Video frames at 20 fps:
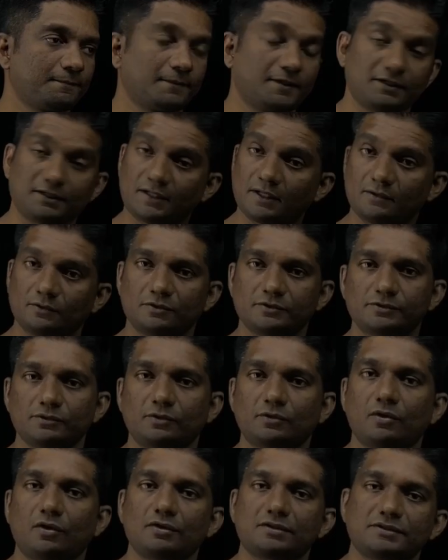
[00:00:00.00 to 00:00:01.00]
It can also
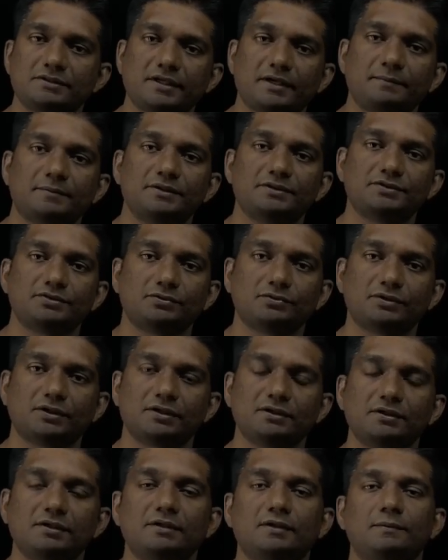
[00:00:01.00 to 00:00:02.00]
cause damage to
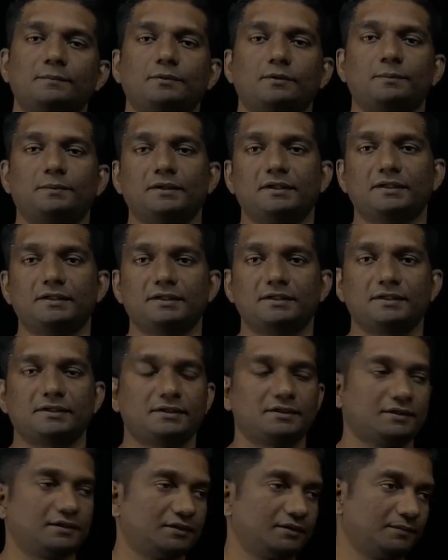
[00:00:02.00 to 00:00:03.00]
the
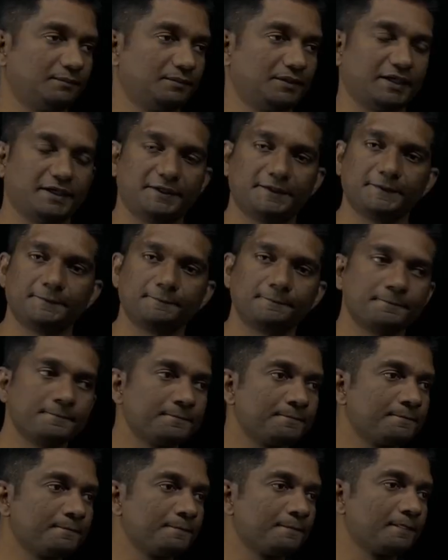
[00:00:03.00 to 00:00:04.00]
propeller blade,
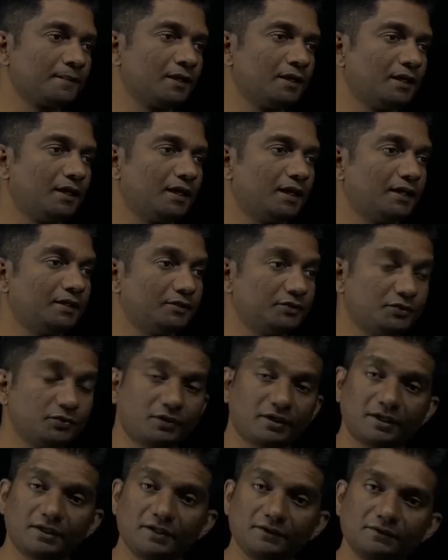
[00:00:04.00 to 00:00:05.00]
and you
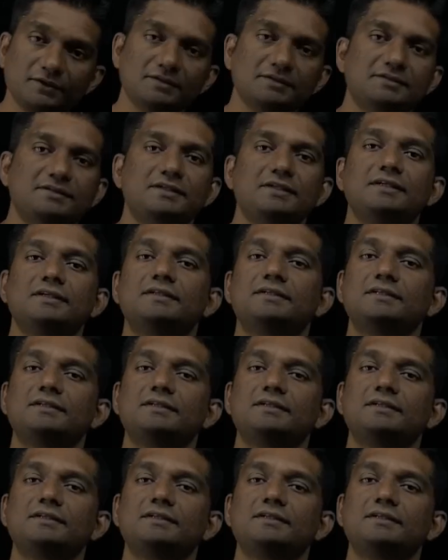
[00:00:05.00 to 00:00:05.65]
can even see it